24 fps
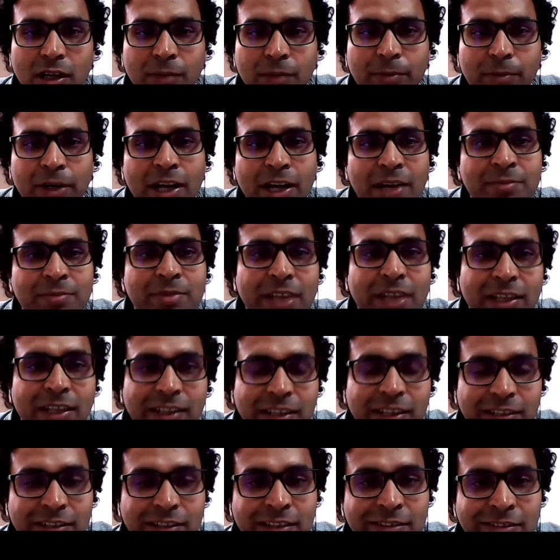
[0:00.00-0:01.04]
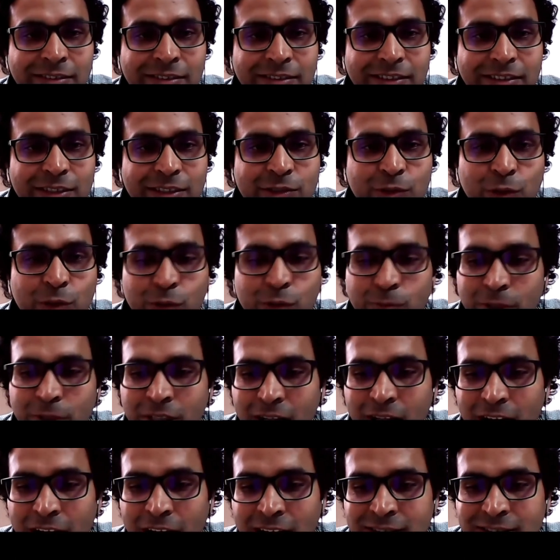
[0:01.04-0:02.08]
Perhaps I think this could be the
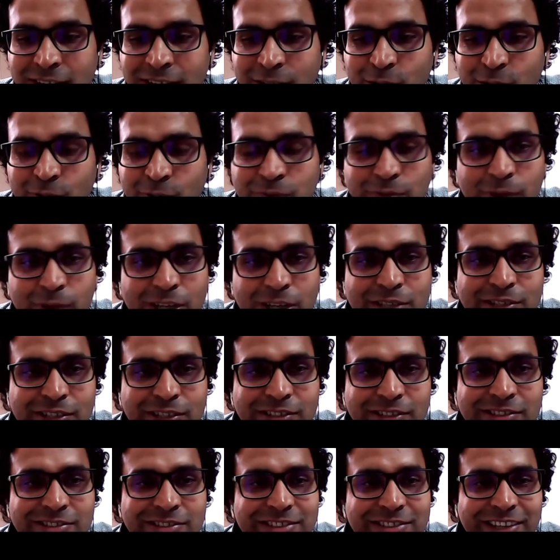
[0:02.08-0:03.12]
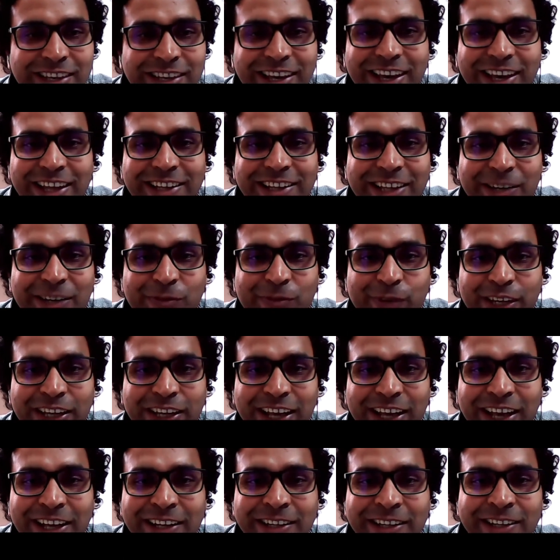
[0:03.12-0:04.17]
last set of questions, and then we
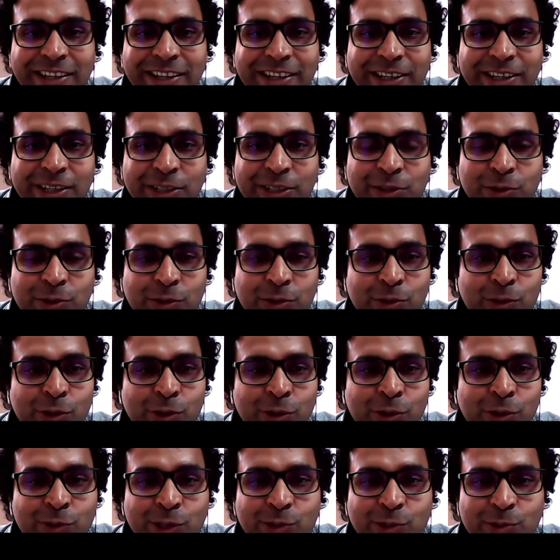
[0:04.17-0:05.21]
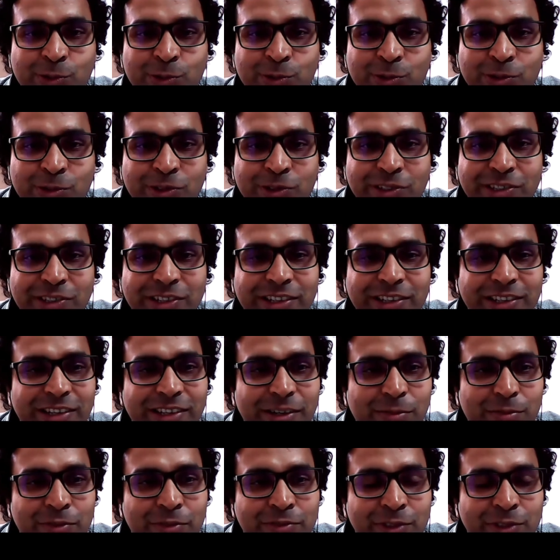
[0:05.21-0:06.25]
can go to
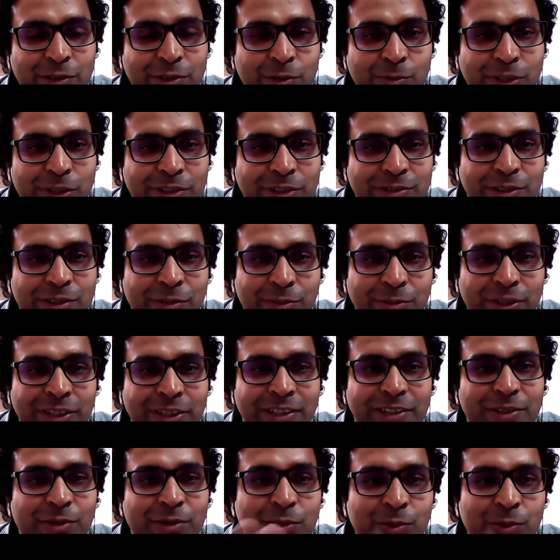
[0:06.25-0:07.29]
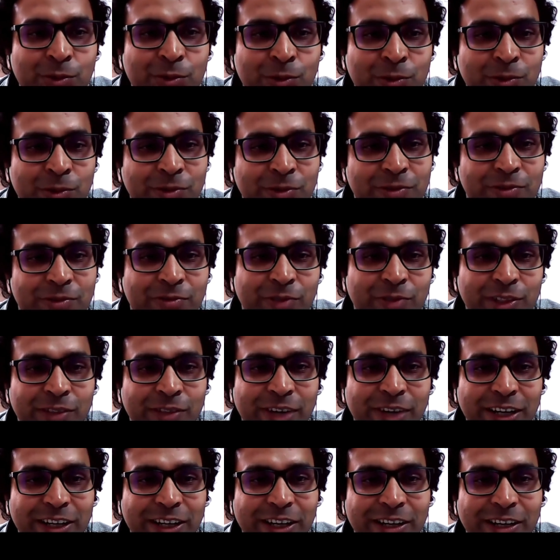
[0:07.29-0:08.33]
Professor Kumar Swami to for the
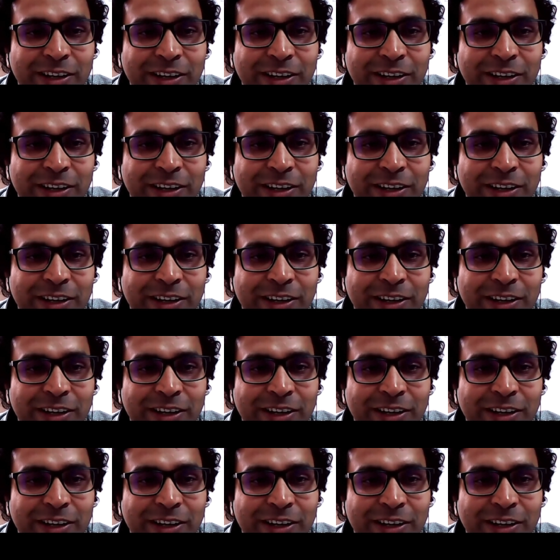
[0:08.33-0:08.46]
final?